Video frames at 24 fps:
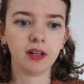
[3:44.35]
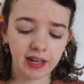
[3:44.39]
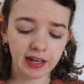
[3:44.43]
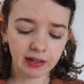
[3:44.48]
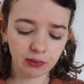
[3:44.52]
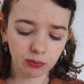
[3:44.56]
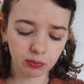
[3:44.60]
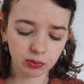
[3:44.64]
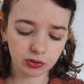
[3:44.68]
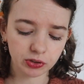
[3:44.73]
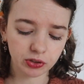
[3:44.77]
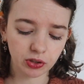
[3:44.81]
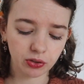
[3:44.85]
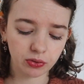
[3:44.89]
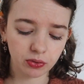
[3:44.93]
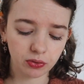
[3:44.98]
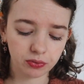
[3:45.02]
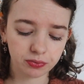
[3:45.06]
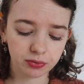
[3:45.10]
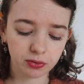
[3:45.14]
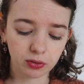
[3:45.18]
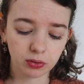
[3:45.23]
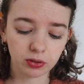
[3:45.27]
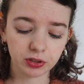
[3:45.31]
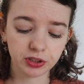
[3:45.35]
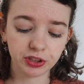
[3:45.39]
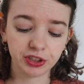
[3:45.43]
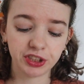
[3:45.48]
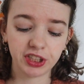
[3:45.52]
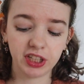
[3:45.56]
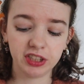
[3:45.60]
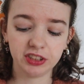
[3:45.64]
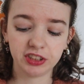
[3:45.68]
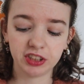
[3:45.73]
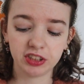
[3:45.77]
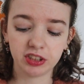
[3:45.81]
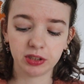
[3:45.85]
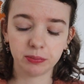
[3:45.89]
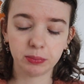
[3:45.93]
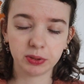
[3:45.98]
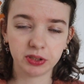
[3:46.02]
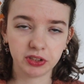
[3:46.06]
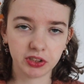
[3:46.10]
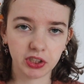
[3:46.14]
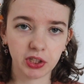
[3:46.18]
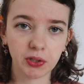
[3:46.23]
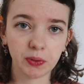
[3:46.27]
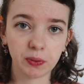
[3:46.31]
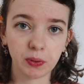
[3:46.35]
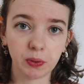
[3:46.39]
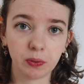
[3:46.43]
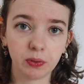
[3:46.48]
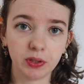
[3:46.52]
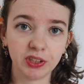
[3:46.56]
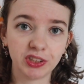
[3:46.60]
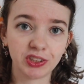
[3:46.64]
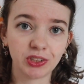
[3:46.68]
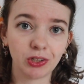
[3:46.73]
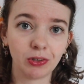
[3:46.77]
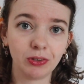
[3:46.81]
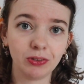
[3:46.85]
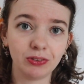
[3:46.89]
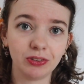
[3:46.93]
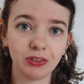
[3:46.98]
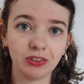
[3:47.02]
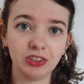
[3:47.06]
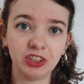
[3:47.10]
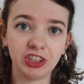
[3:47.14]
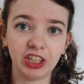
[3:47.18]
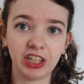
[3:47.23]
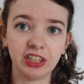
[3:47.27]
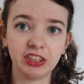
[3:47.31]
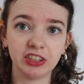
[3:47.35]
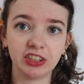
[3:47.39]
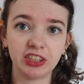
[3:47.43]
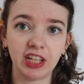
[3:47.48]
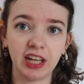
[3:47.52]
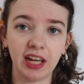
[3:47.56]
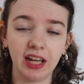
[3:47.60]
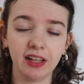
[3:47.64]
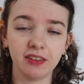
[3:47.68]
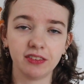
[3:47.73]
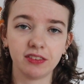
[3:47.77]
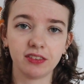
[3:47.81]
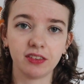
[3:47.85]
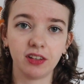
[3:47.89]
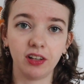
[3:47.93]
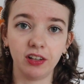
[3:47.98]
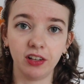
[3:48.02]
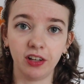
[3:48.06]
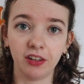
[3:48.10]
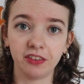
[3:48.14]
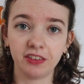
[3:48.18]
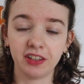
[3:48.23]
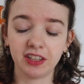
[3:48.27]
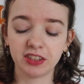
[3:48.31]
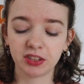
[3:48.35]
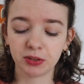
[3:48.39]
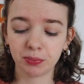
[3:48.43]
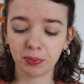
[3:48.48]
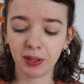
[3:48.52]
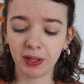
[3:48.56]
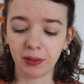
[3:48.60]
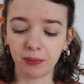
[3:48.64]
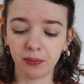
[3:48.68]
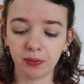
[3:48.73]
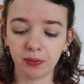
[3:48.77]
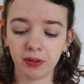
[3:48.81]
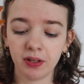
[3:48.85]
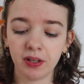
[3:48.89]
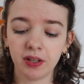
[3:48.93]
and also of course changing the material is going to change the hat a lot as well.